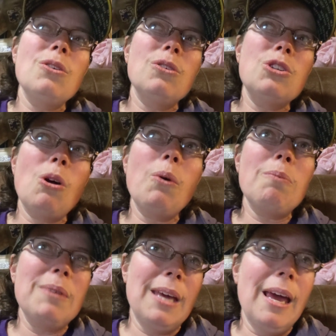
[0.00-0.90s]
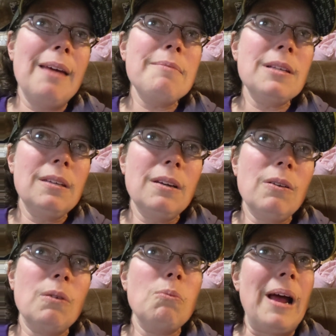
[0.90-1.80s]
So it became
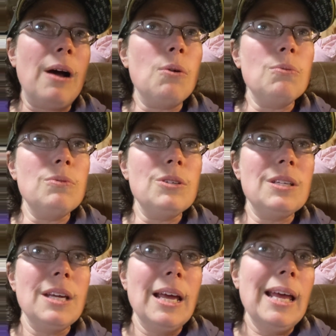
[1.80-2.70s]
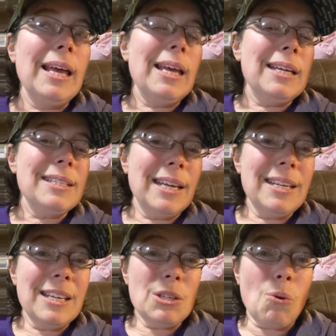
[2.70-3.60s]
clear around 10
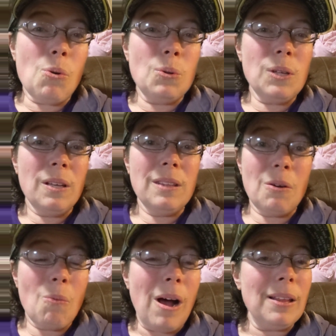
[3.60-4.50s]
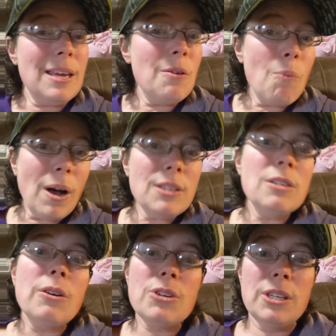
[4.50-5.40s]
days old that while he
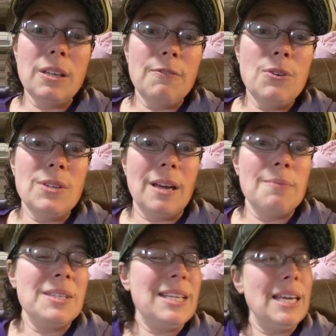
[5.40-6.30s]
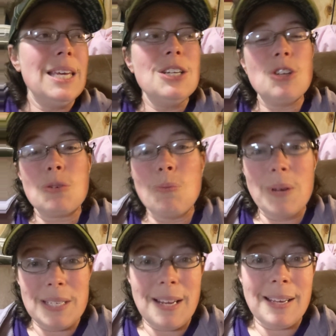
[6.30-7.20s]
was nursing a few times a day, he just
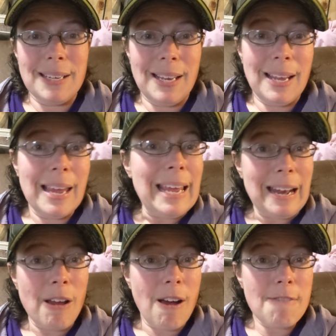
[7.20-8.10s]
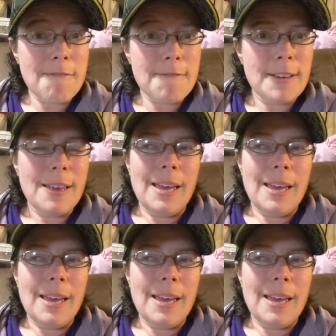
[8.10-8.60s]
was not getting enough.